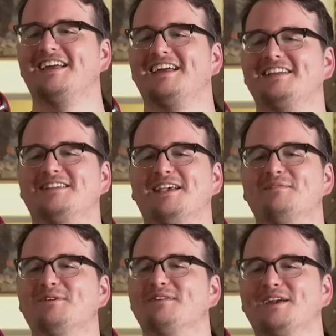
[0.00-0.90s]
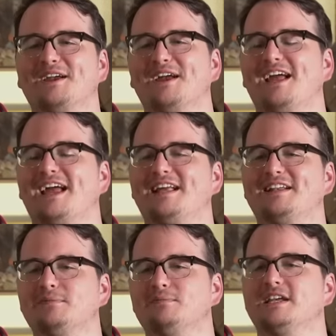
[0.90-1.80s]
it's that movie. Yeah. And
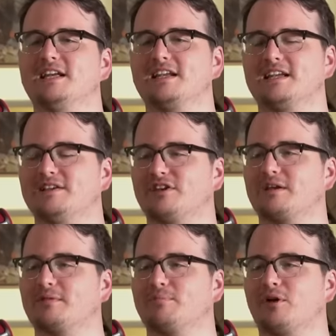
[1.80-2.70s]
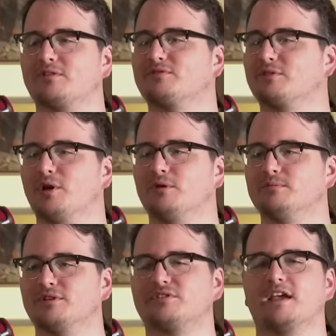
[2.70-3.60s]
in the beginning, he's like part of some
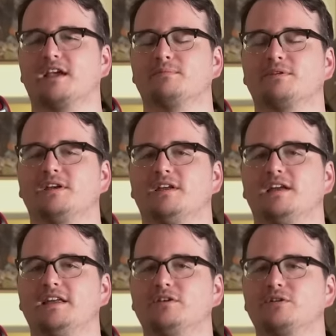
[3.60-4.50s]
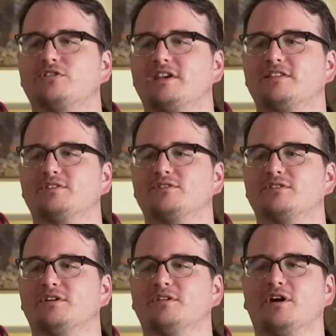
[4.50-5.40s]
homeless camp, and there's like this
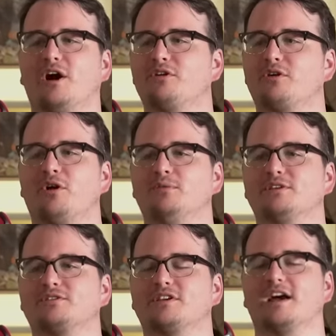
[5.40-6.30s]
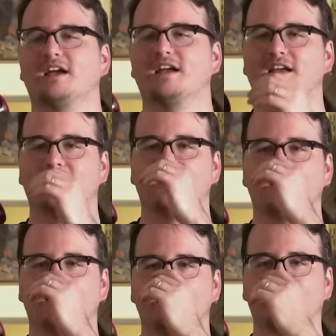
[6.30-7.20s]
other homeless guy
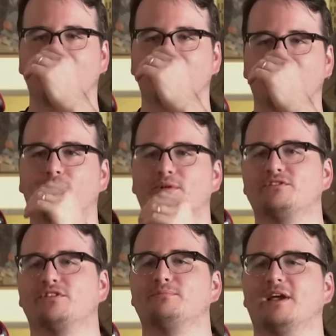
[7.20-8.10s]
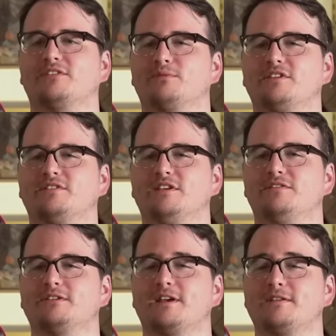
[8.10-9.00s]
that's always just messing with the TV.
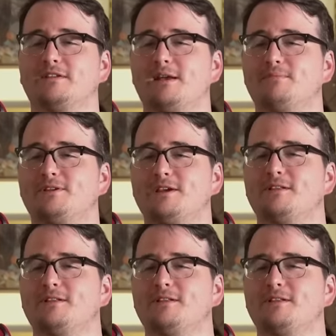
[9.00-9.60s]
He's like, the damn signal